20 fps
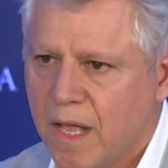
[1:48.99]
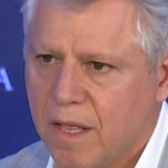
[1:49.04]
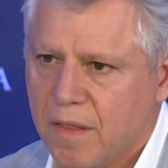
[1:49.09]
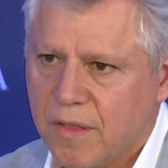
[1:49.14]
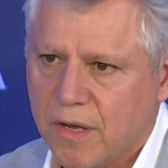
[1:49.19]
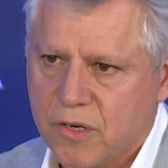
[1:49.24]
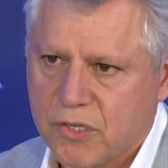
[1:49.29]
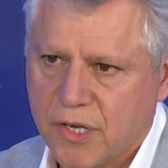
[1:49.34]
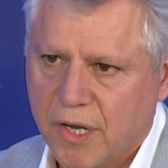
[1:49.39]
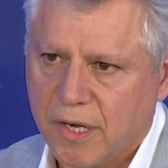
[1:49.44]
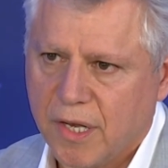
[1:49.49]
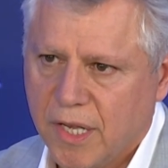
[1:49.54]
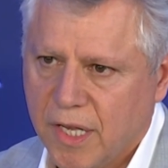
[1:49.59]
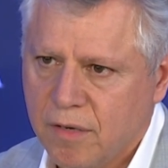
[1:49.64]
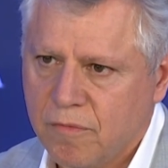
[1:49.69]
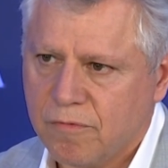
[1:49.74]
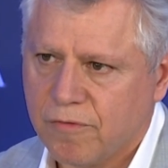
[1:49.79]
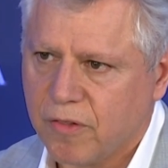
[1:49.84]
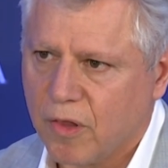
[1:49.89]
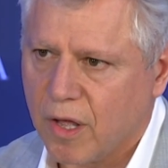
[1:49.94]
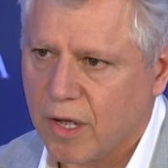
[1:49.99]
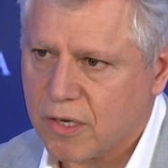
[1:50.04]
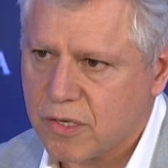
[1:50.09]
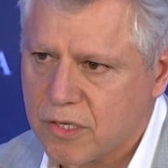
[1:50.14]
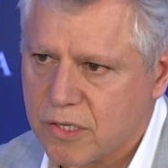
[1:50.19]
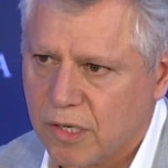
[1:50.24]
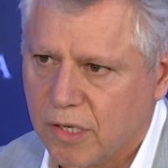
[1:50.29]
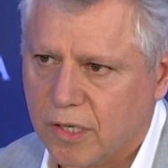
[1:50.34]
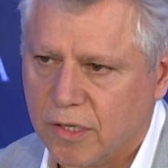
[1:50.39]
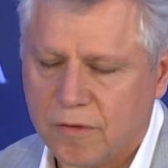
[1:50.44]
there's an
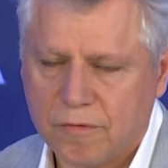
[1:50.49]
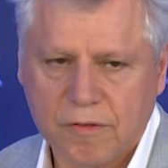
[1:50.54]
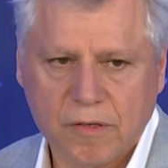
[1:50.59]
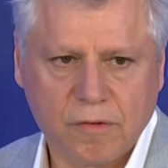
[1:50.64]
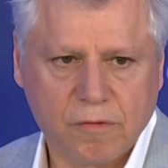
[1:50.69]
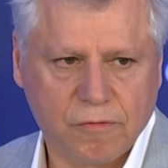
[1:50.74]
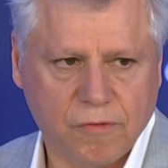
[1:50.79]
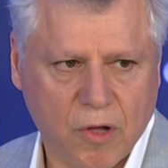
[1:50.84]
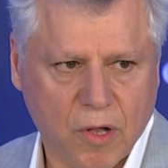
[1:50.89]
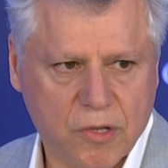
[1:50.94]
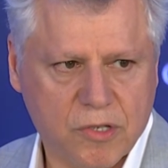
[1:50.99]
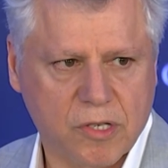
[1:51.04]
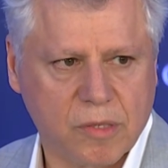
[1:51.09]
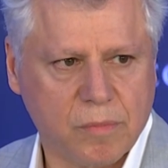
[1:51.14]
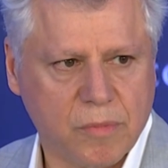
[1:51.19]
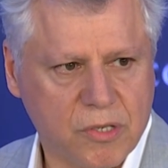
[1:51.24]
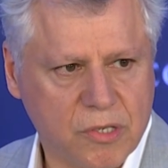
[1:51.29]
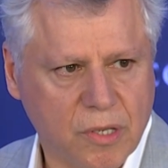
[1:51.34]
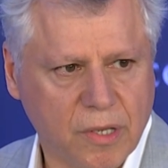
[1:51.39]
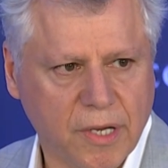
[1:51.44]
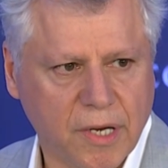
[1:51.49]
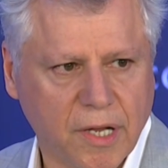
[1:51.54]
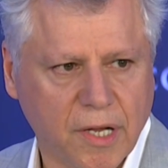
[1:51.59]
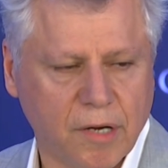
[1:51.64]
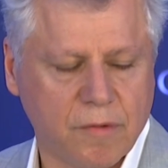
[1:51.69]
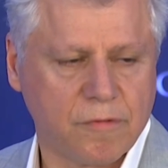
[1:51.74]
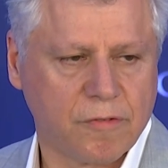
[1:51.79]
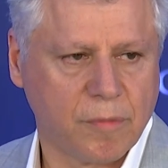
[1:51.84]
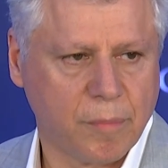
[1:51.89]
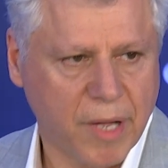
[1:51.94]
influx of false and misleading
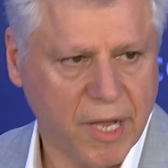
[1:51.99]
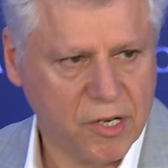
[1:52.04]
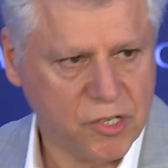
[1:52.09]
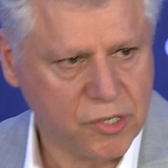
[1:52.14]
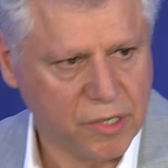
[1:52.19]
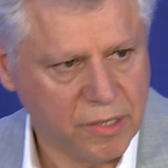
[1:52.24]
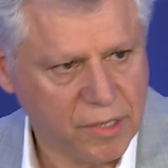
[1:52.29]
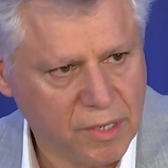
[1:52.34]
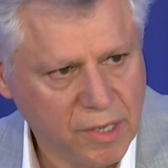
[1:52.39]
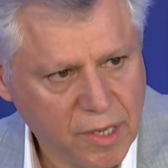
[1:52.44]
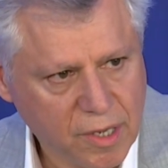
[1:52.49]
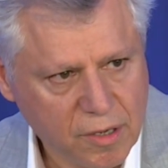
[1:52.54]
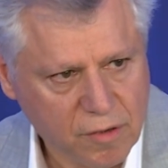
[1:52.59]
information